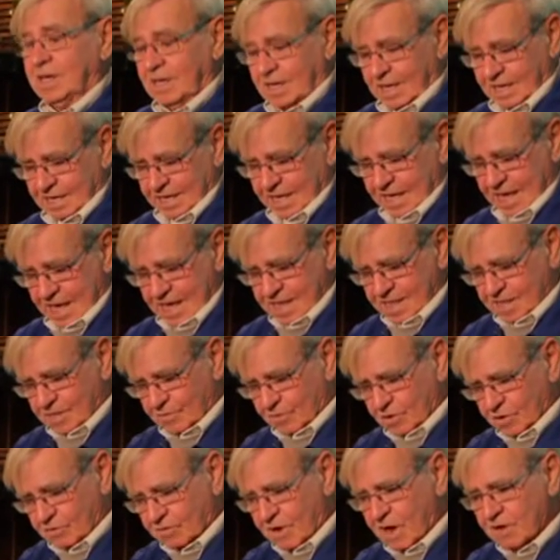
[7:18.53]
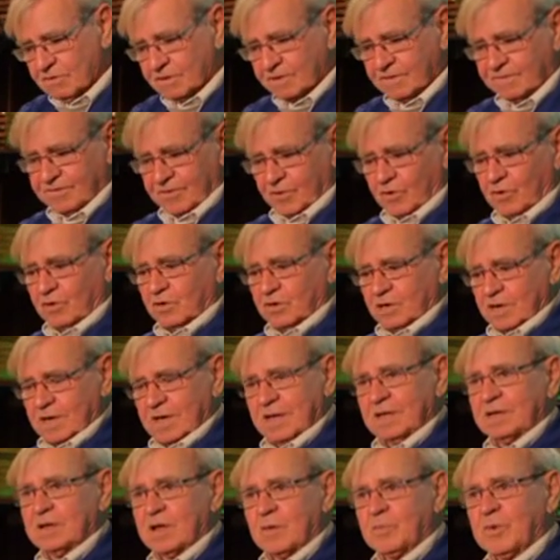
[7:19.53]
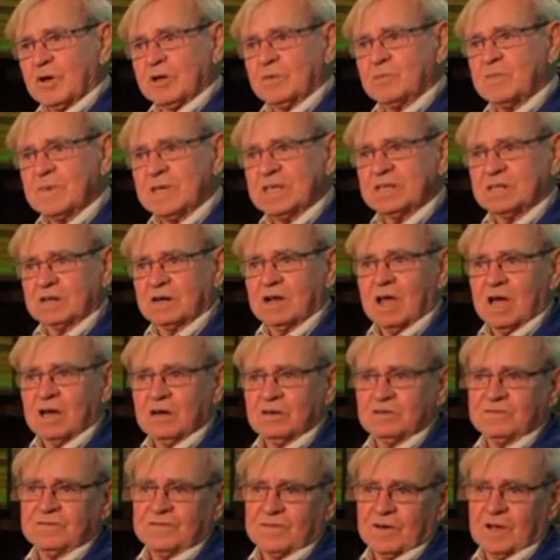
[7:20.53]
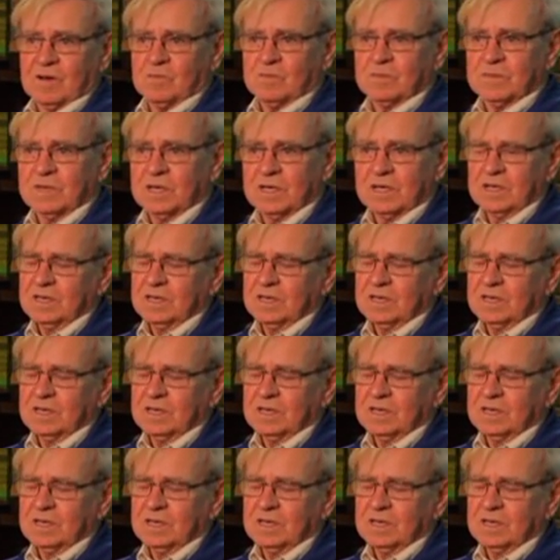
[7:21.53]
And again, they would go around the floor and about a metre out from,